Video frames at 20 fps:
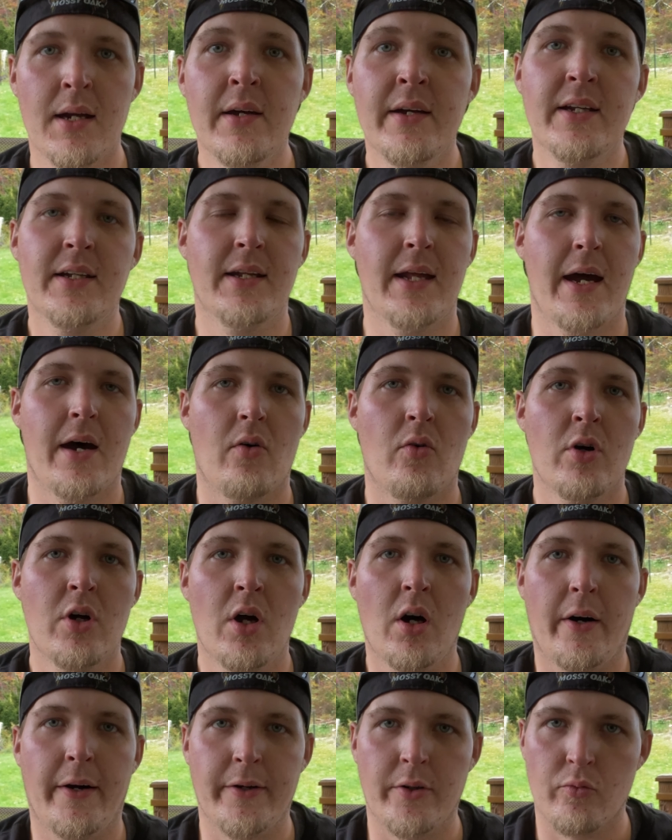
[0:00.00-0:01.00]
Now,
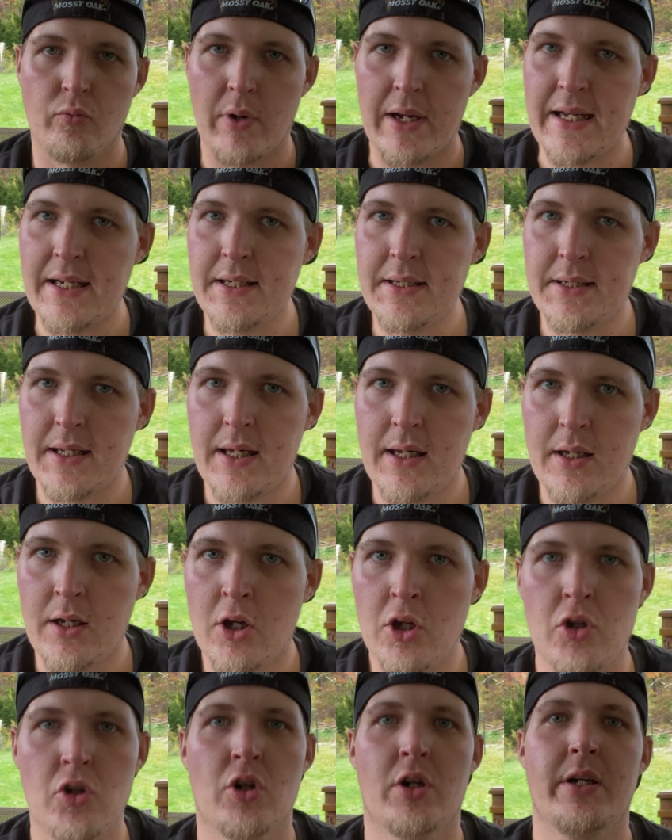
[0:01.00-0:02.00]
on a rainy day,
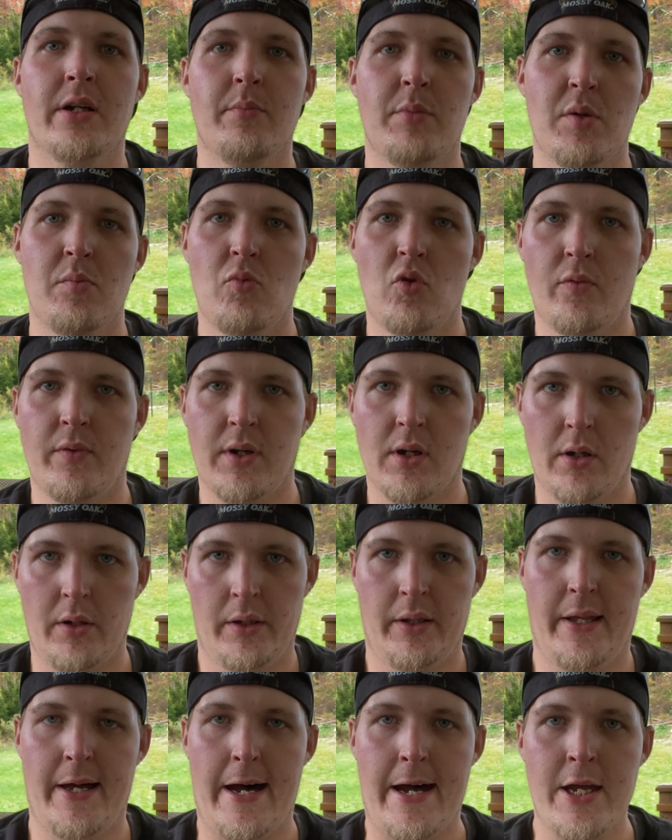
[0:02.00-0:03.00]
you're going to be moving a
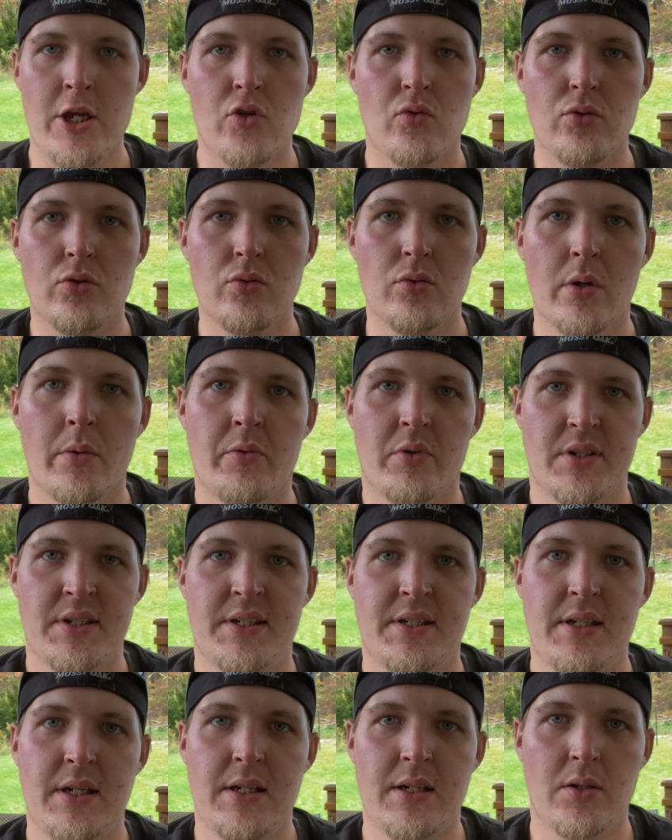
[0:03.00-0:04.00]
lot. You do not want to
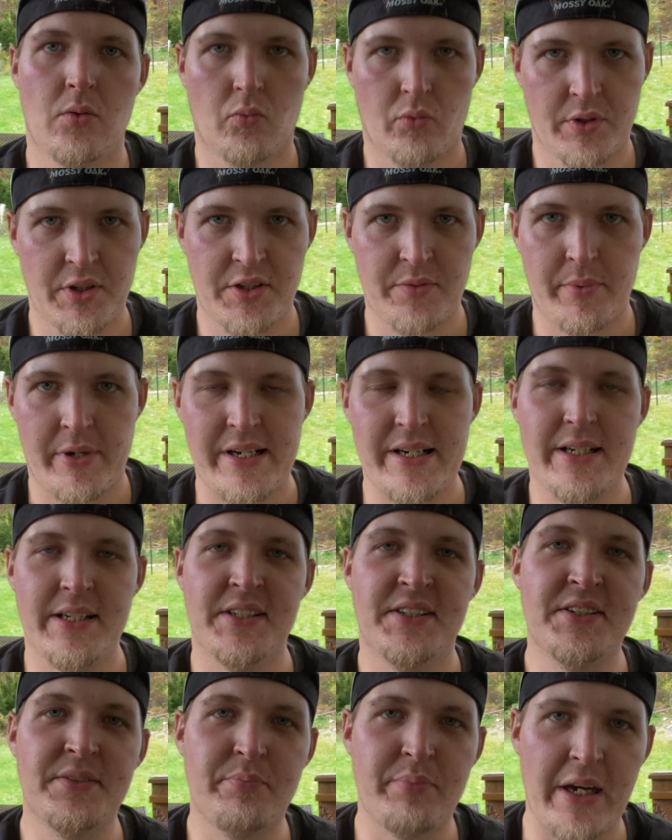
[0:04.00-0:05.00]
stay in one spot,
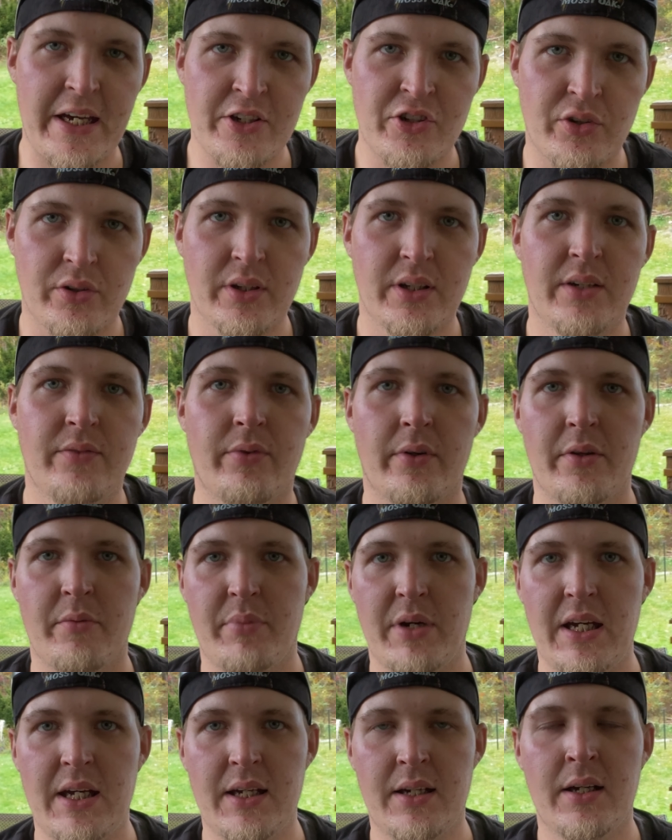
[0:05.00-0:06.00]
especially from the
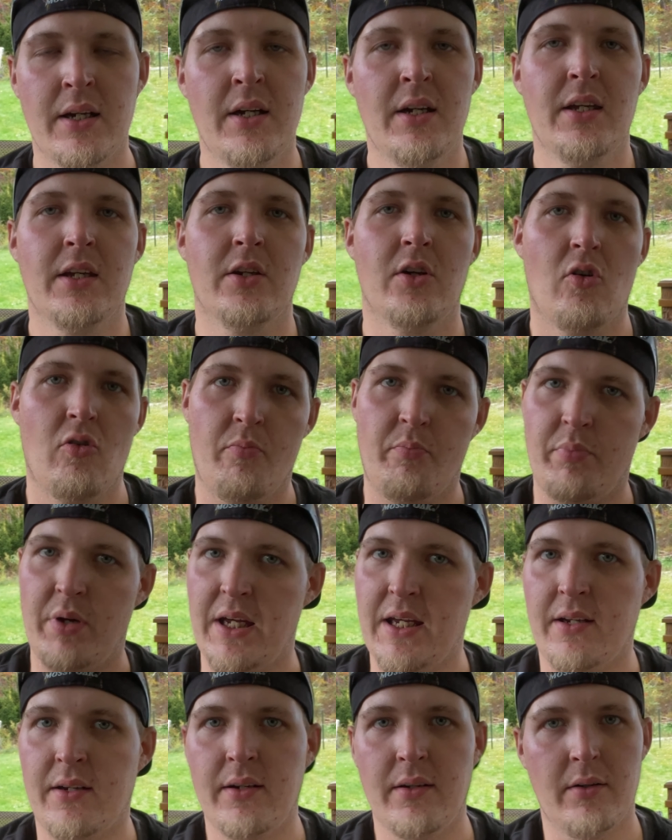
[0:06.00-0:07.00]
bank.
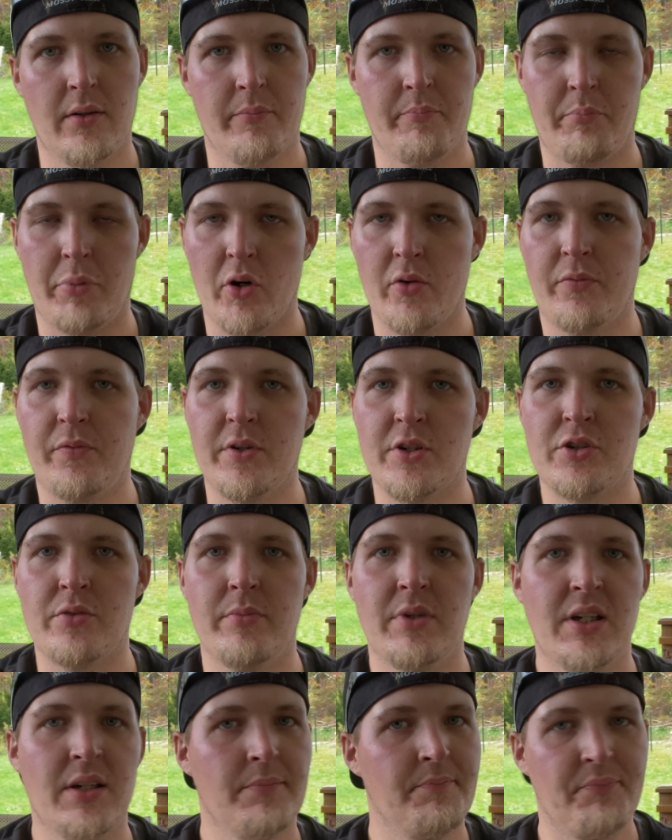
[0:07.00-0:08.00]
Bank or boat
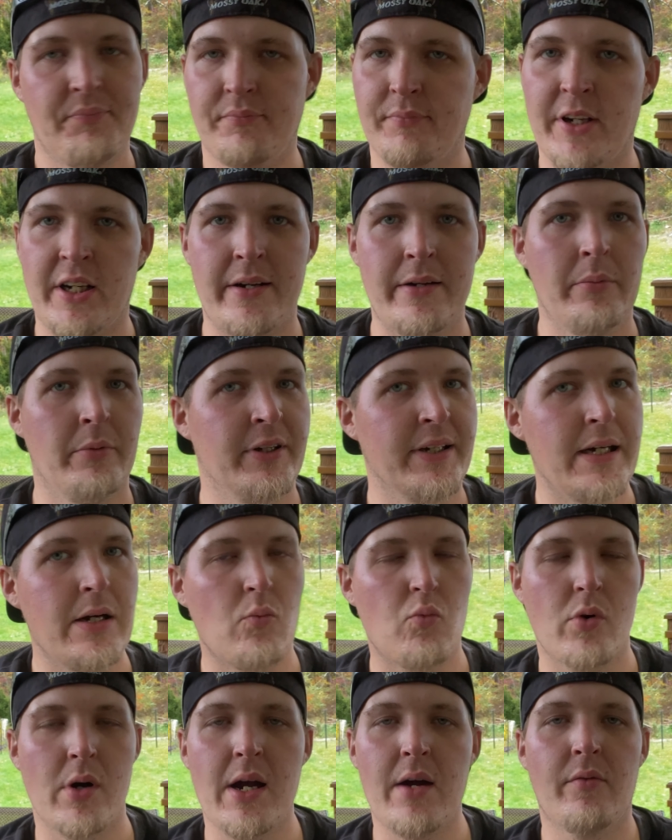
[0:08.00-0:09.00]
fishermen, they're able to get
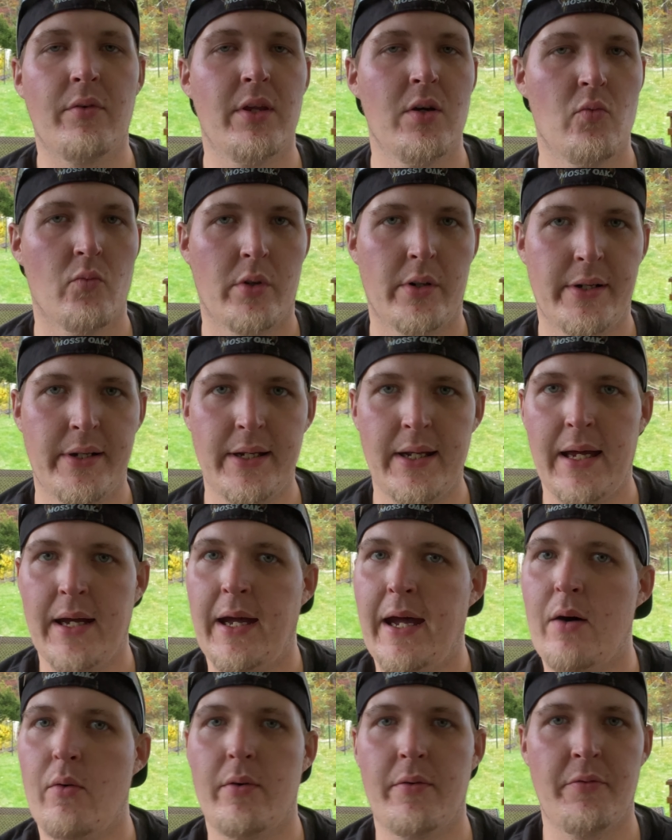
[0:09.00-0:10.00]
wherever they want,
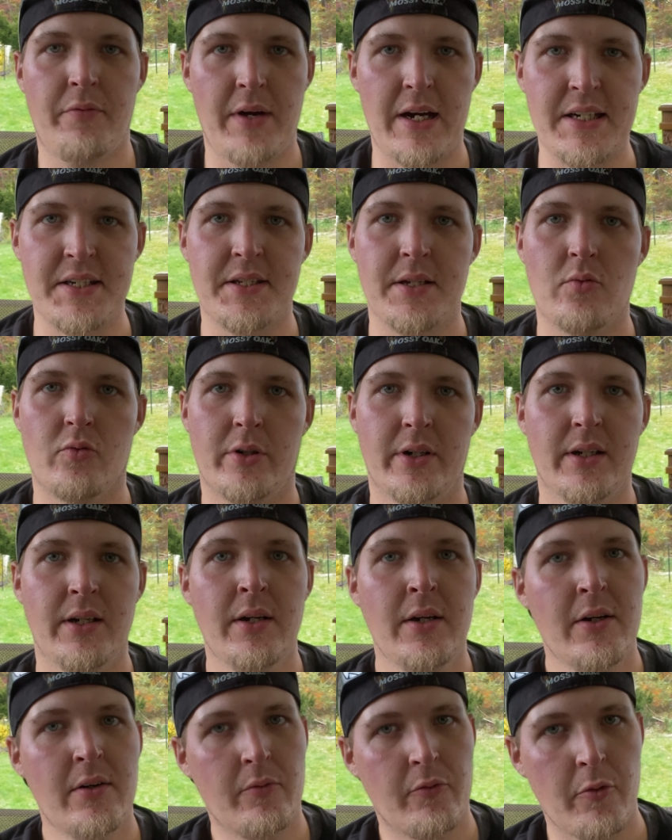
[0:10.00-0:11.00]
however fast they want.
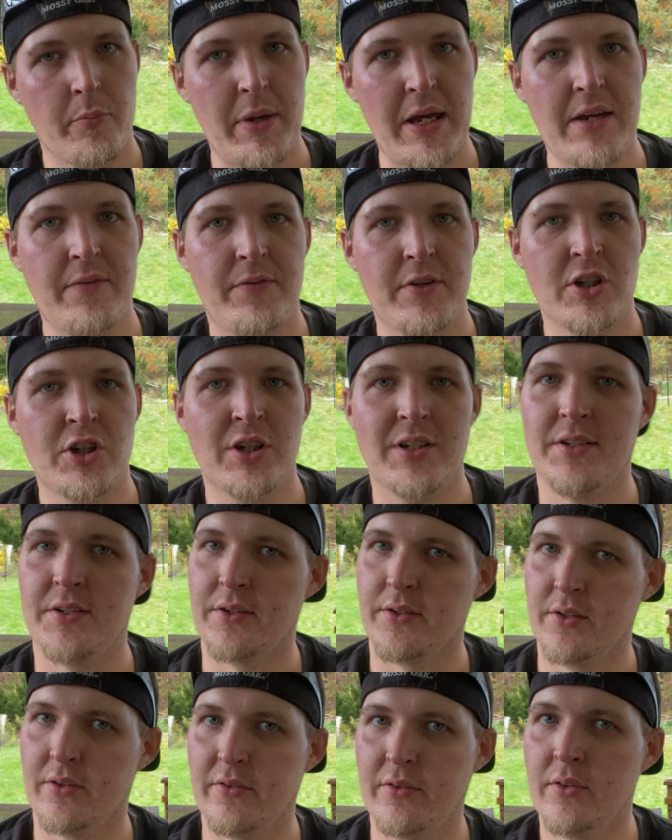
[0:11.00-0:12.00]
For bank fishing, it's a
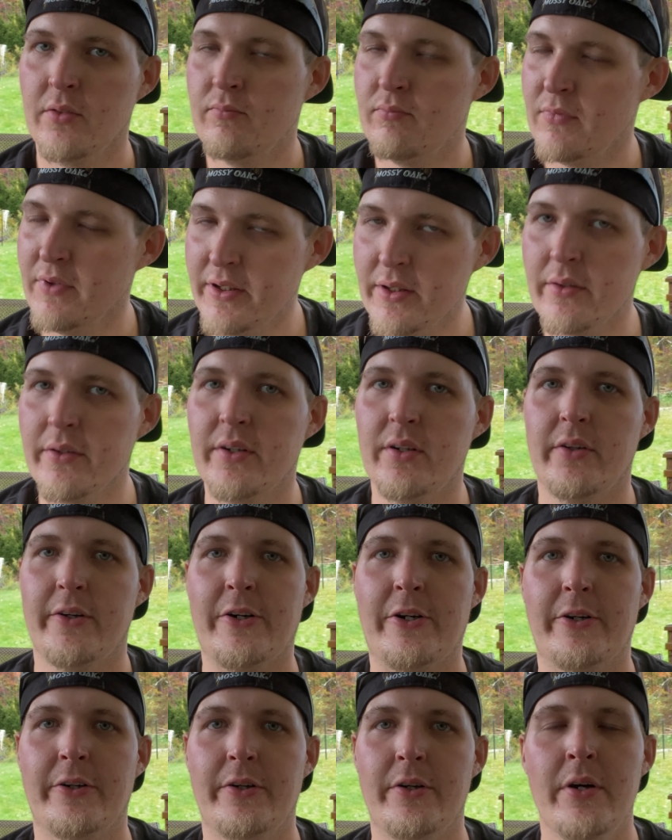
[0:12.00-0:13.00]
little
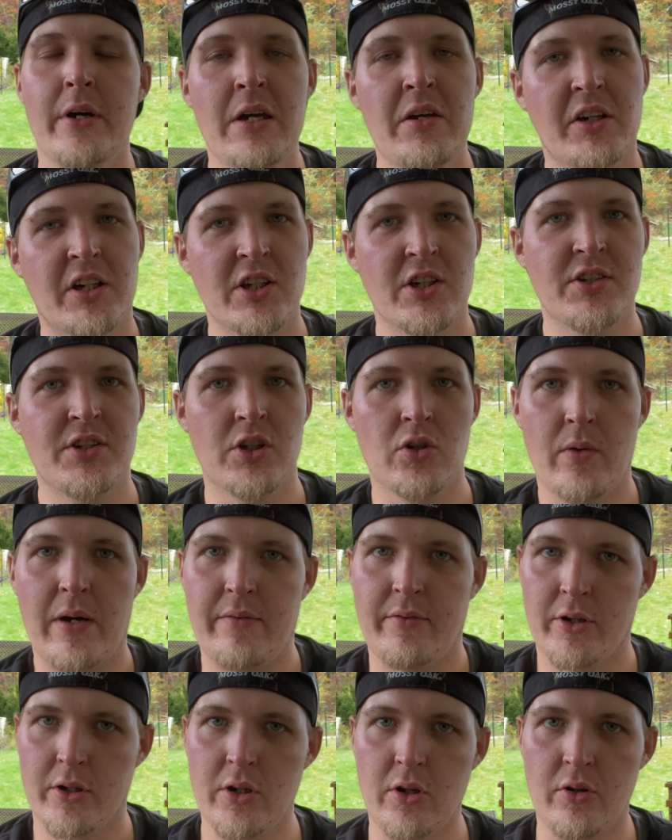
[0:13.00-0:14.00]
harder because you have
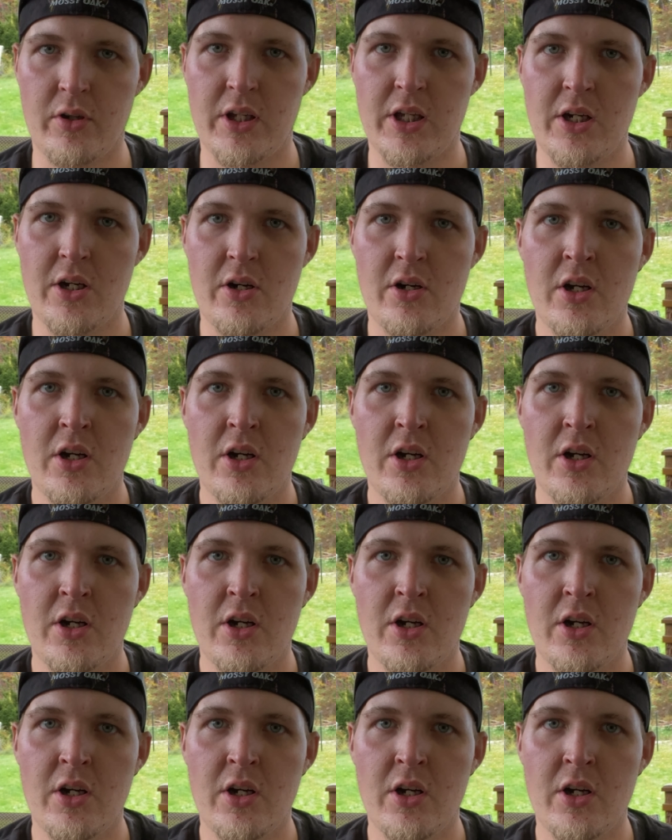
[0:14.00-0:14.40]
all your gear.